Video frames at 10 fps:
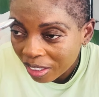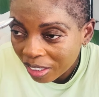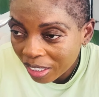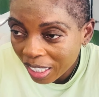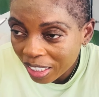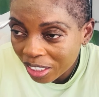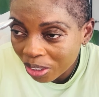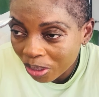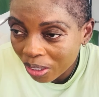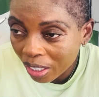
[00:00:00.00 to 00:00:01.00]
Yeah, I
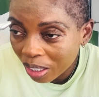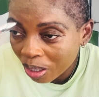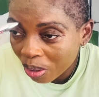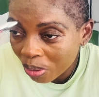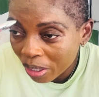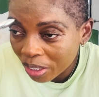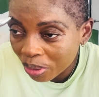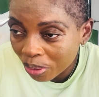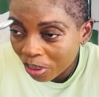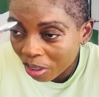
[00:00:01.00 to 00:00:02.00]
still got a long way
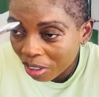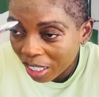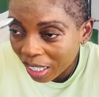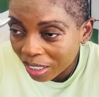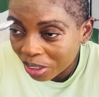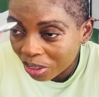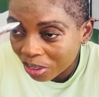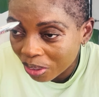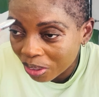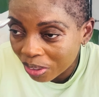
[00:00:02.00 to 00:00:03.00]
to go, guys.
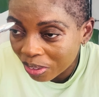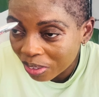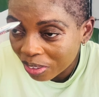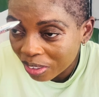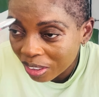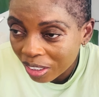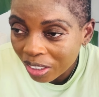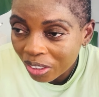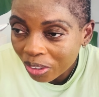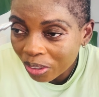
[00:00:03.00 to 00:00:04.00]
So,
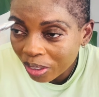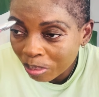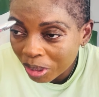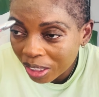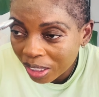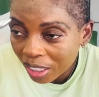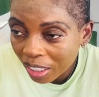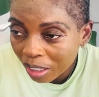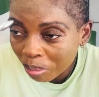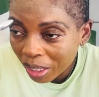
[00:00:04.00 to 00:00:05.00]
you know, I'm just
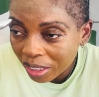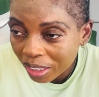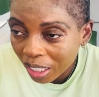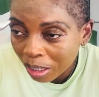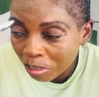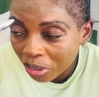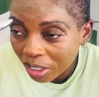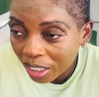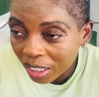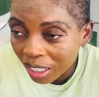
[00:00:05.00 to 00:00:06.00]
taking my time,
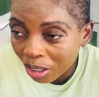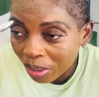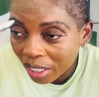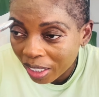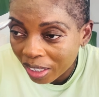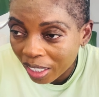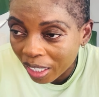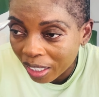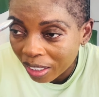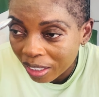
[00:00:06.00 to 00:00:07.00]
really. I'll get there.